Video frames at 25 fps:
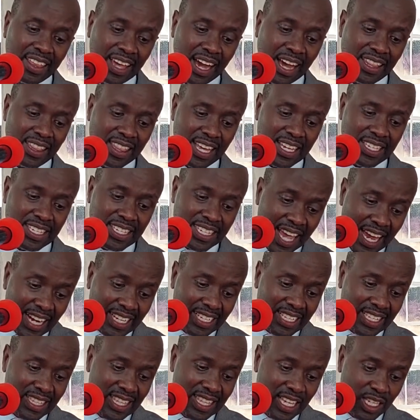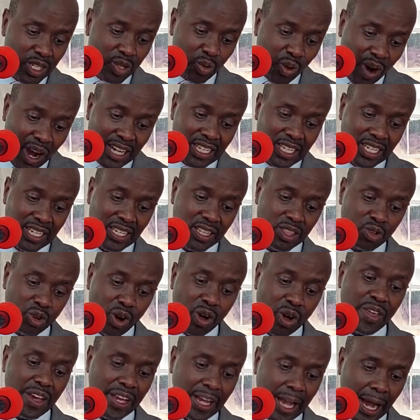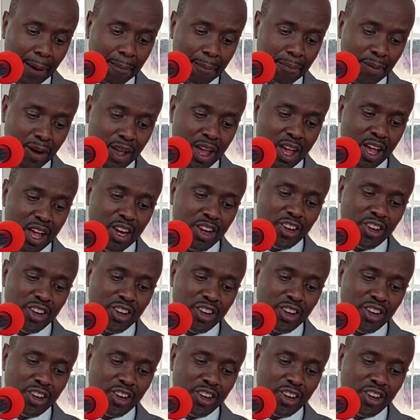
And they sent this word through the camp.